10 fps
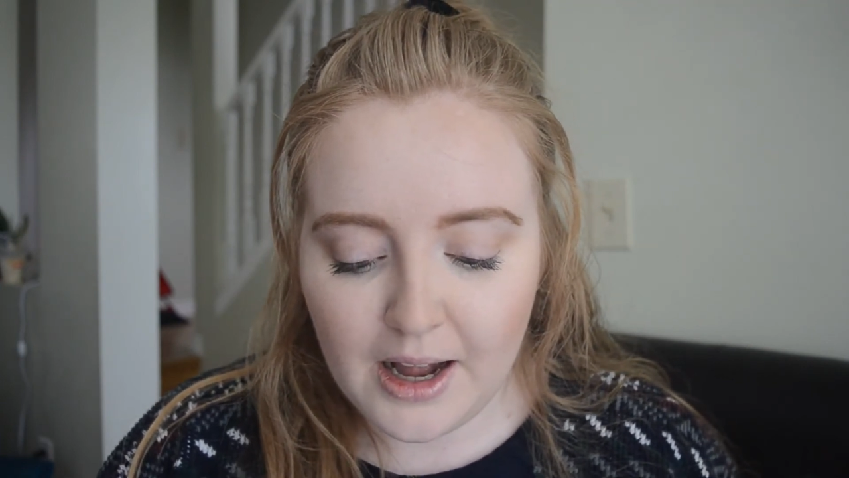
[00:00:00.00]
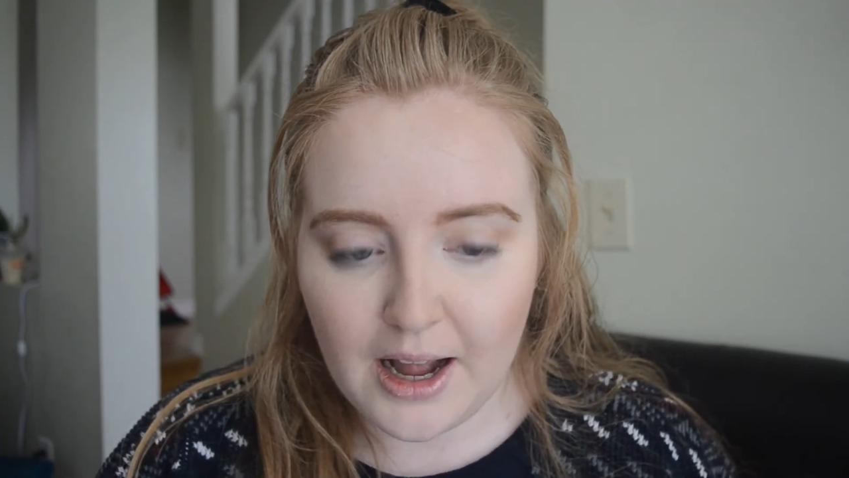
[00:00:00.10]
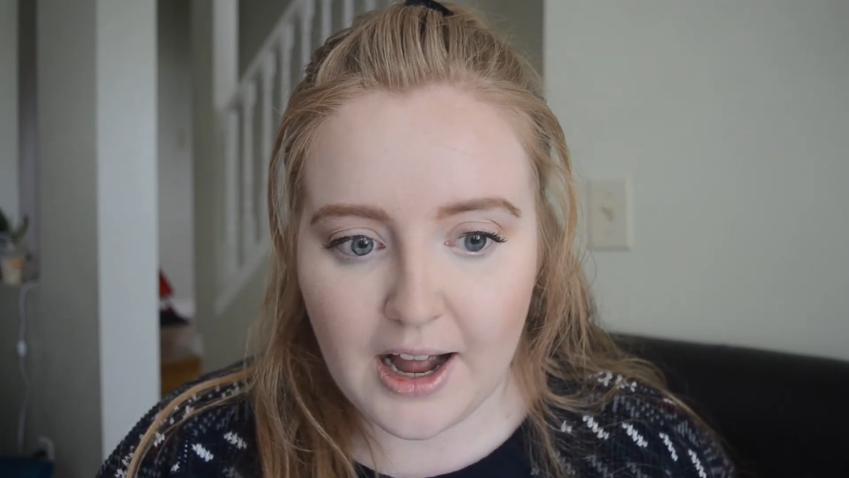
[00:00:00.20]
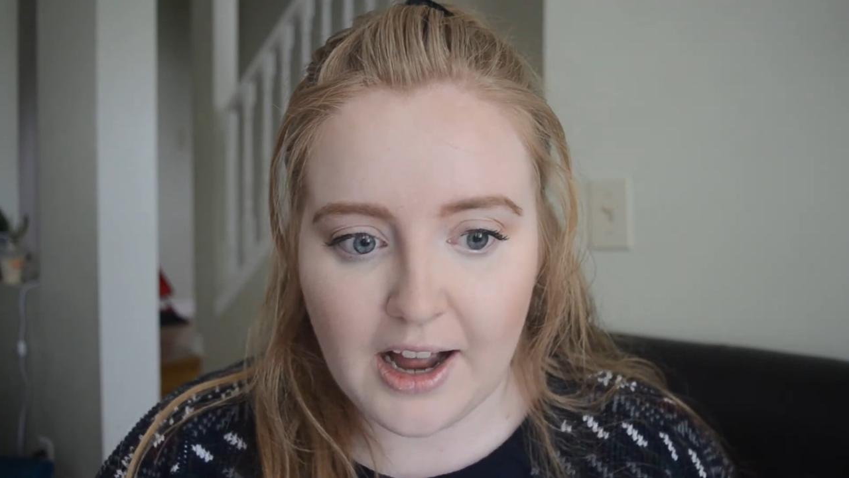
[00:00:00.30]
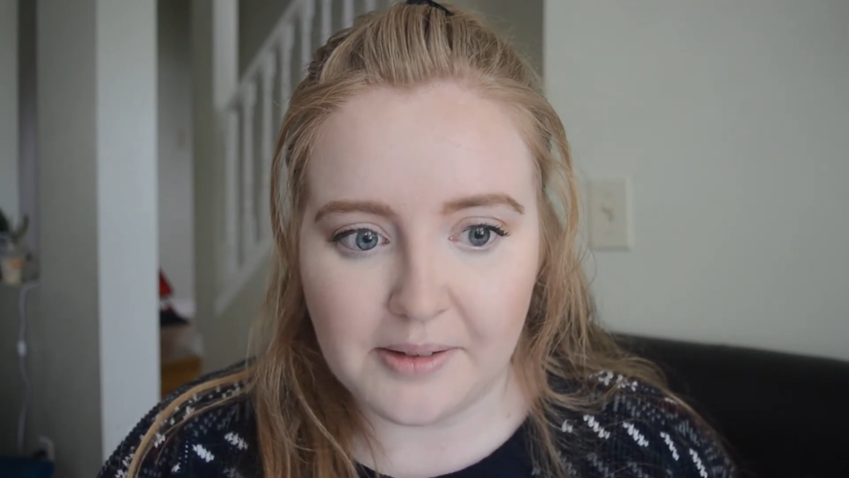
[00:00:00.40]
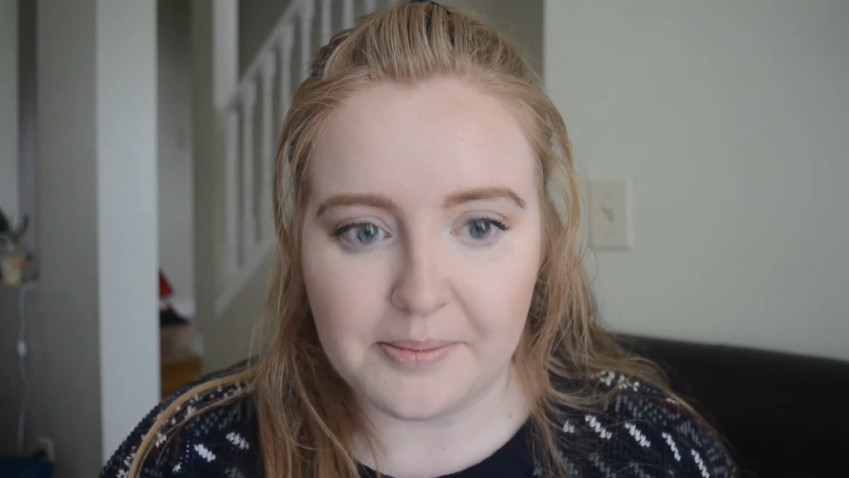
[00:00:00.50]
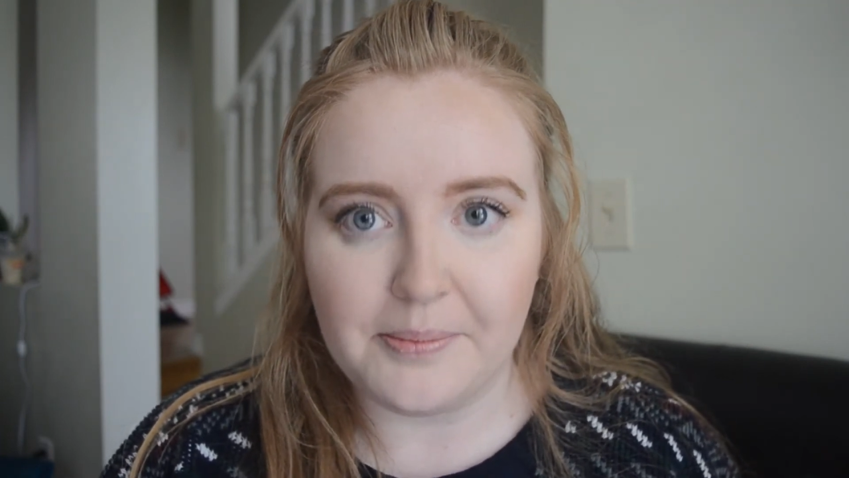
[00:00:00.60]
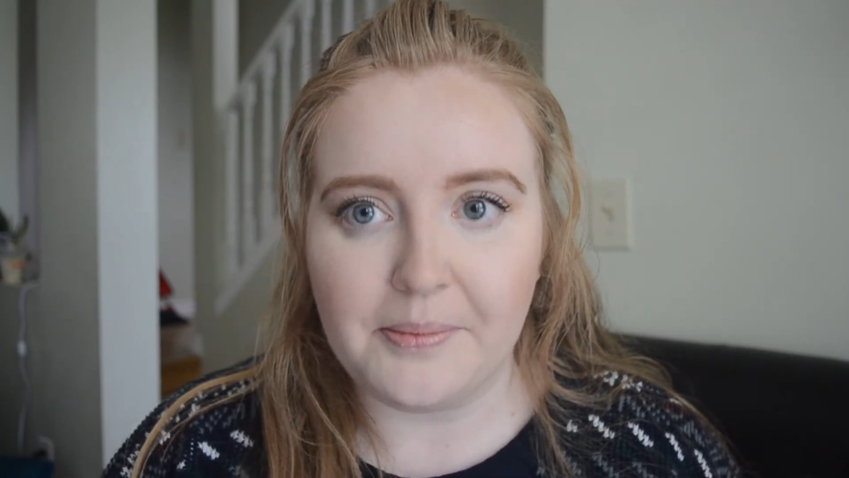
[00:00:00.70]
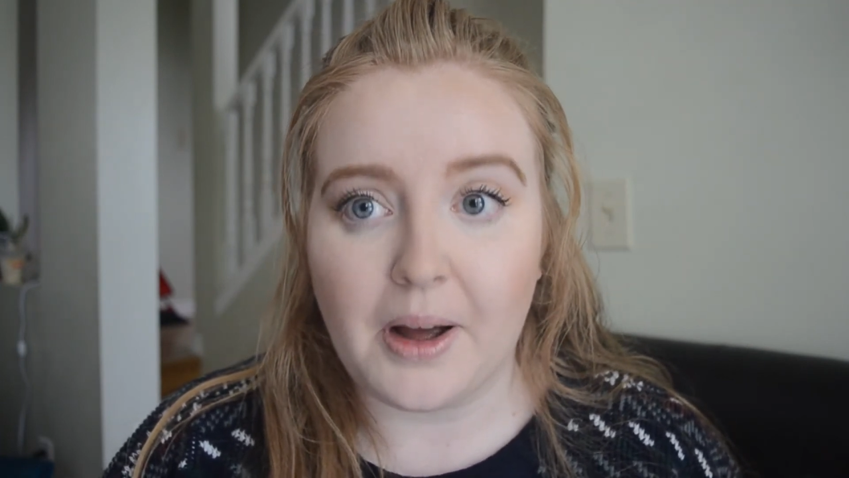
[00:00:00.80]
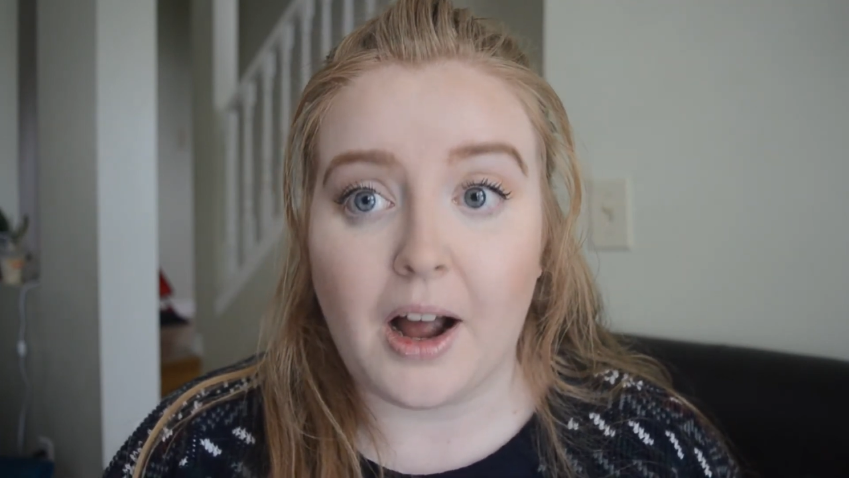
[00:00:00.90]

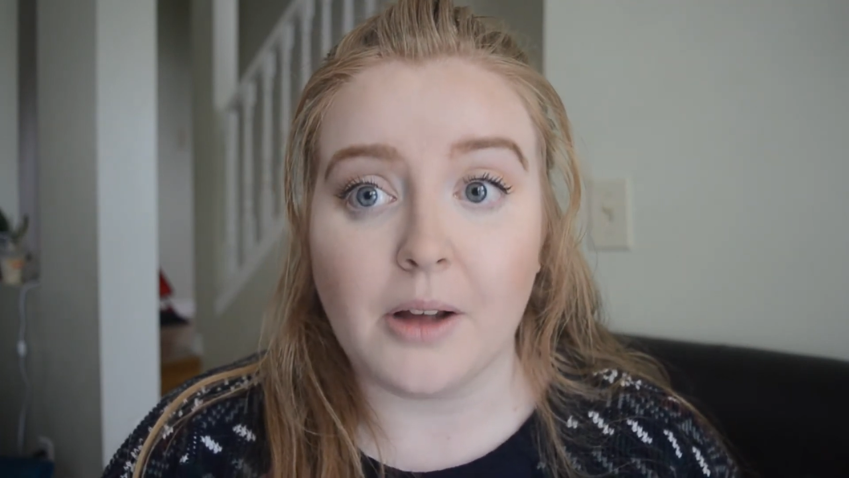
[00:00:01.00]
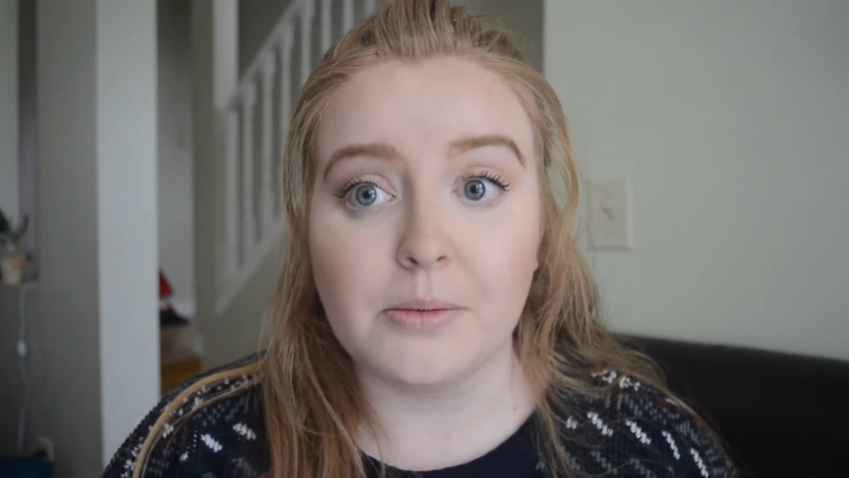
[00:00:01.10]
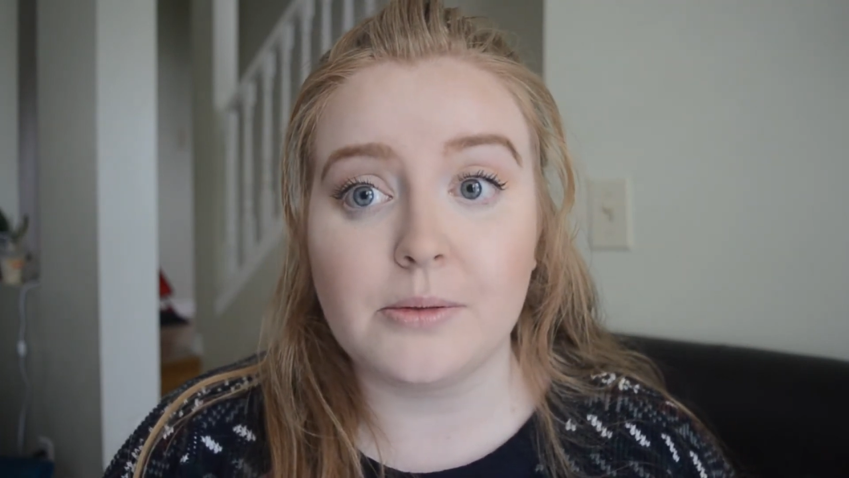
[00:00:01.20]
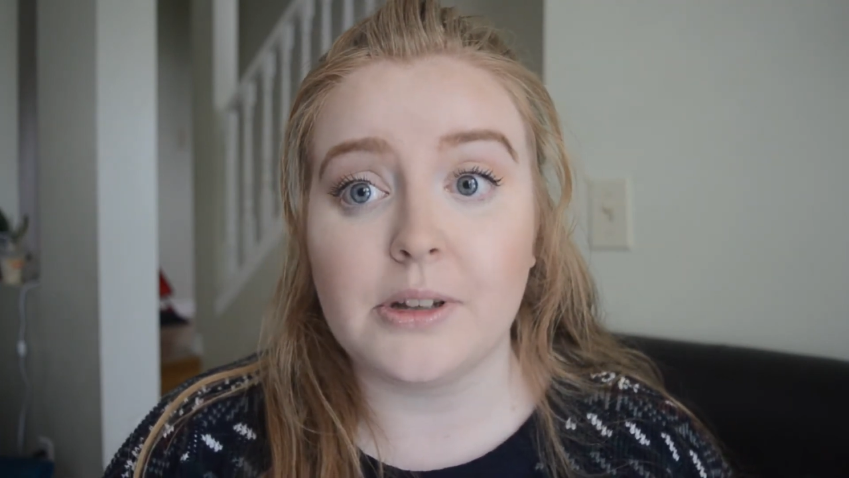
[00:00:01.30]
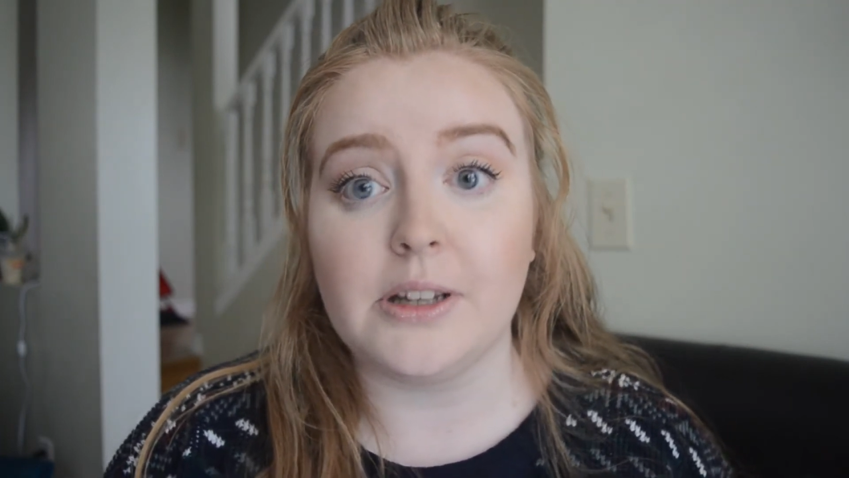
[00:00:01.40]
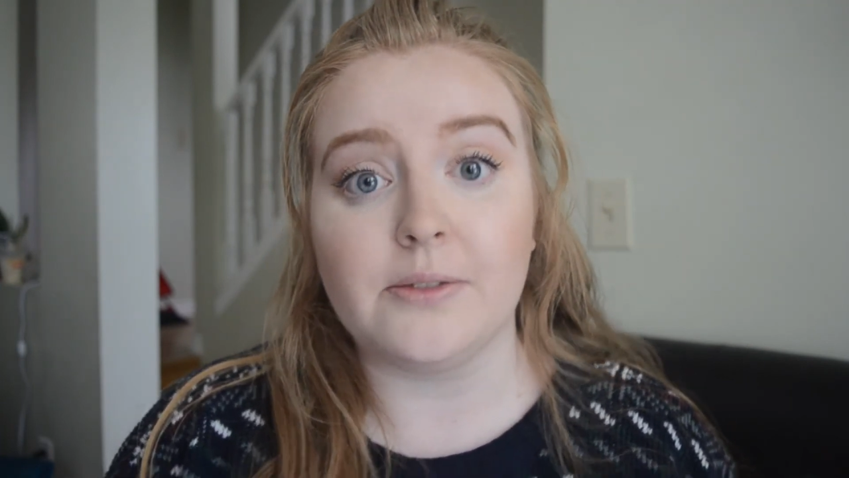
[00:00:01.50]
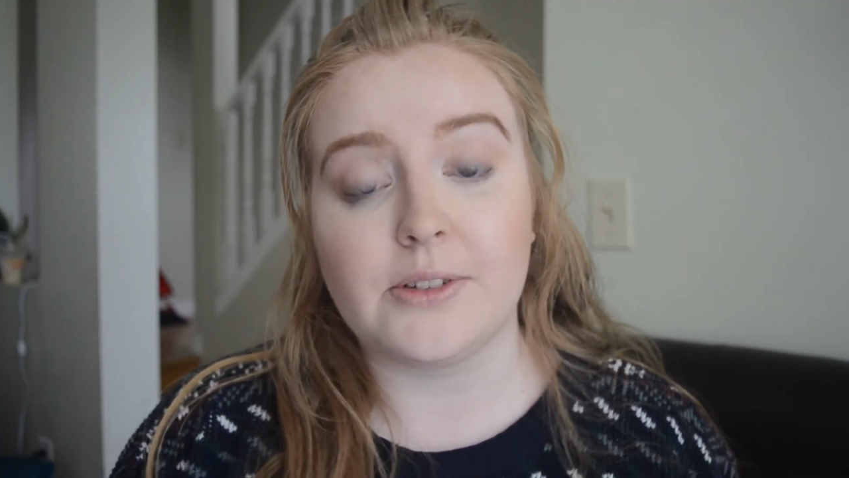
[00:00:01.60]
I will leave